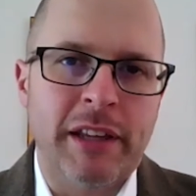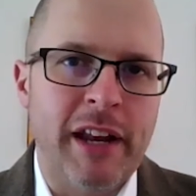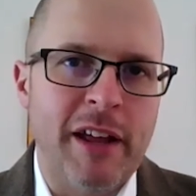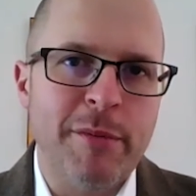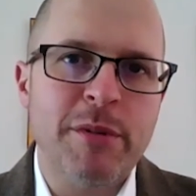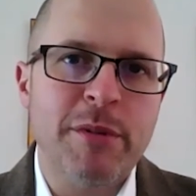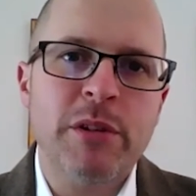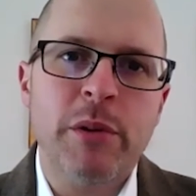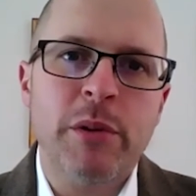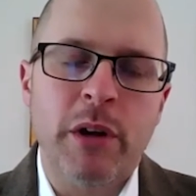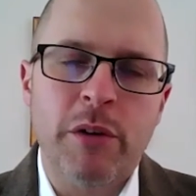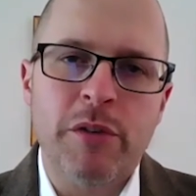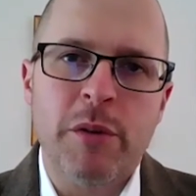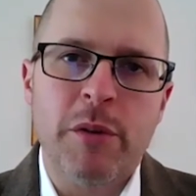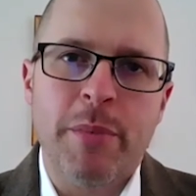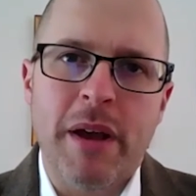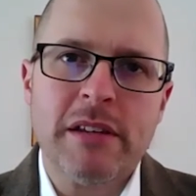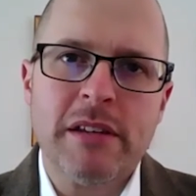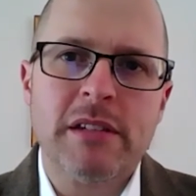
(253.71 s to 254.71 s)
that I've been doing over
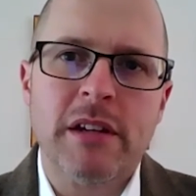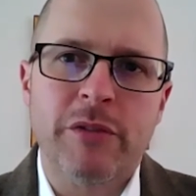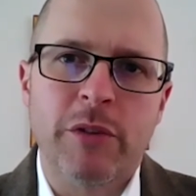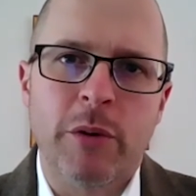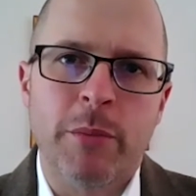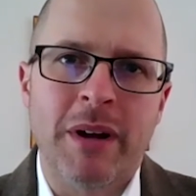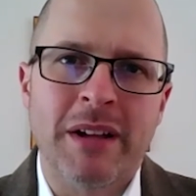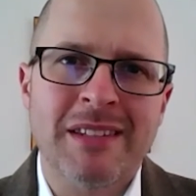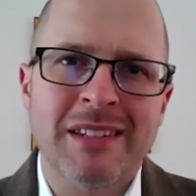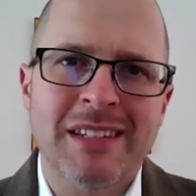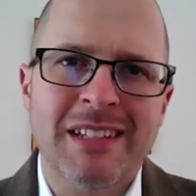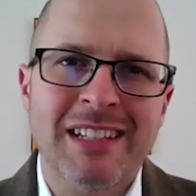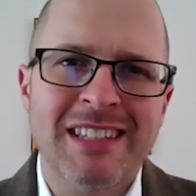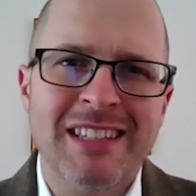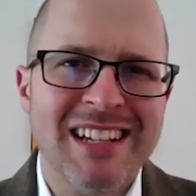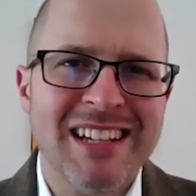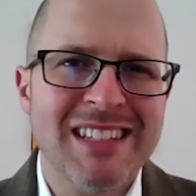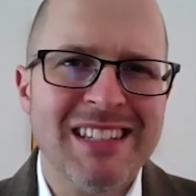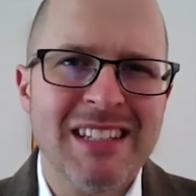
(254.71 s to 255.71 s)
the past several months, and it
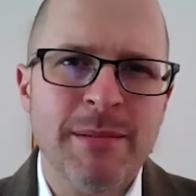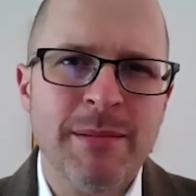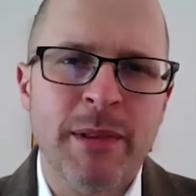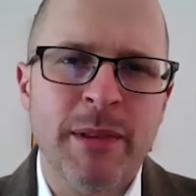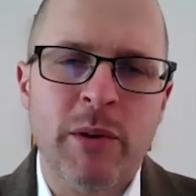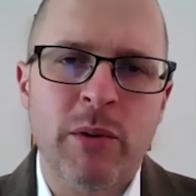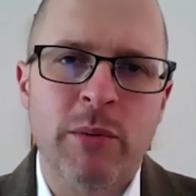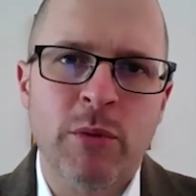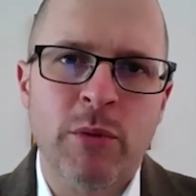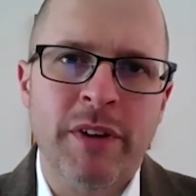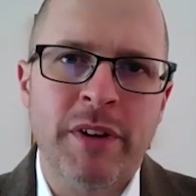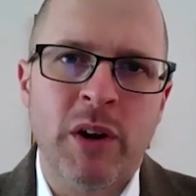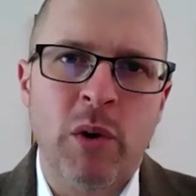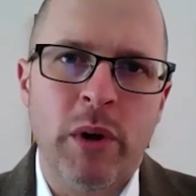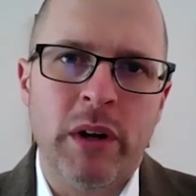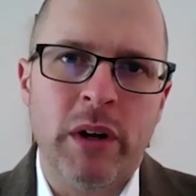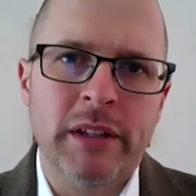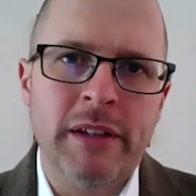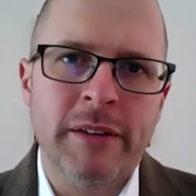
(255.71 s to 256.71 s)
does seem like we're moving
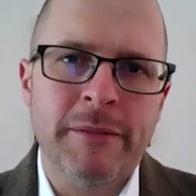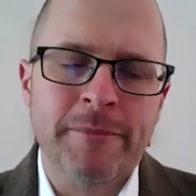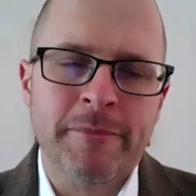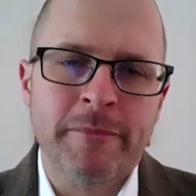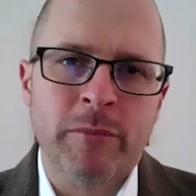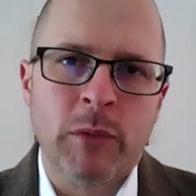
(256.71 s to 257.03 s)
quickly.